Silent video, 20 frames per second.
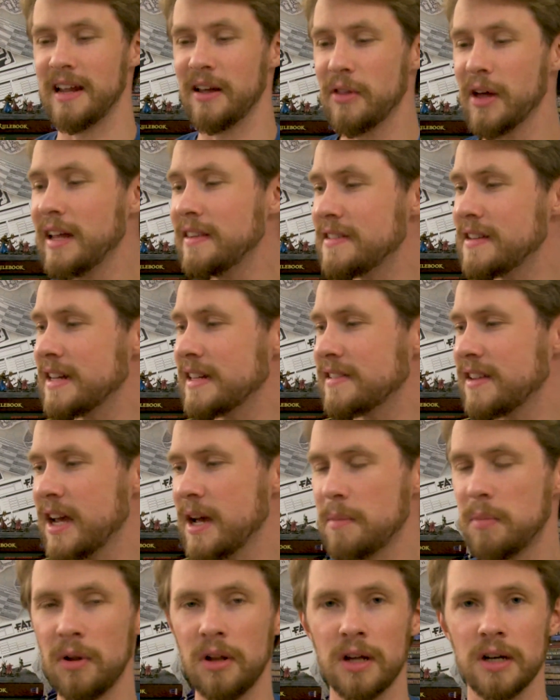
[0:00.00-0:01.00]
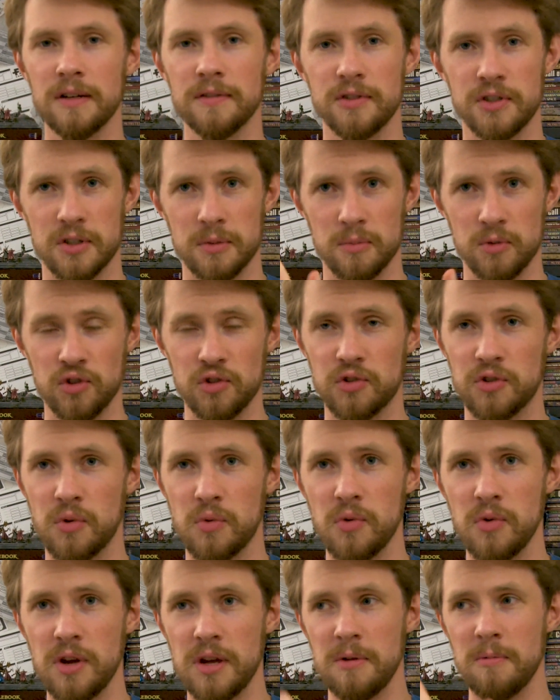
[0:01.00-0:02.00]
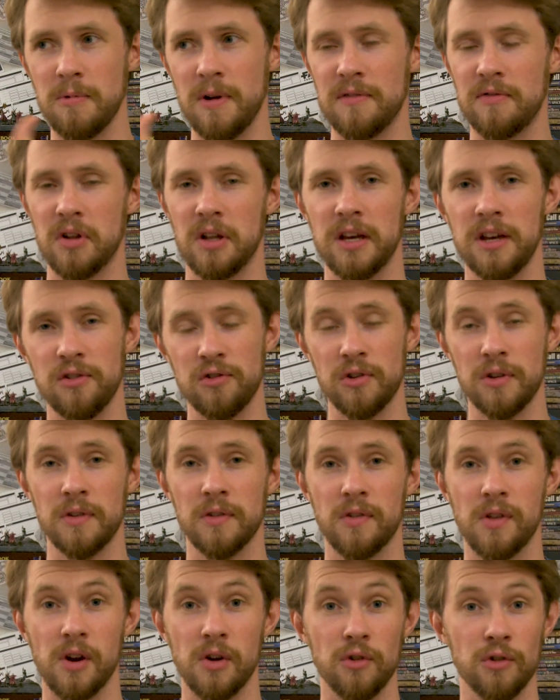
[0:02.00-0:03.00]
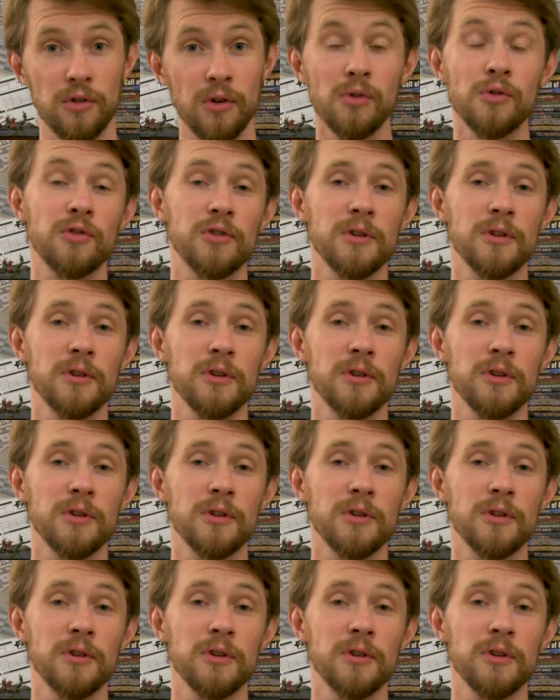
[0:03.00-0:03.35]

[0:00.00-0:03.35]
Now that's an example of some story revelations that are so